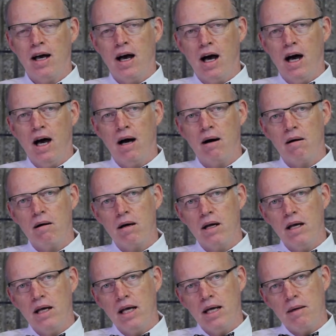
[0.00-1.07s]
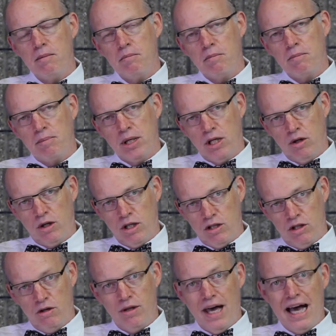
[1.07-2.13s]
Uh, but you can
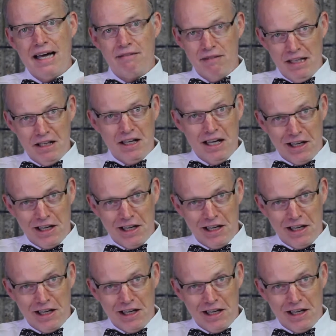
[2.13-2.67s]
do that in a,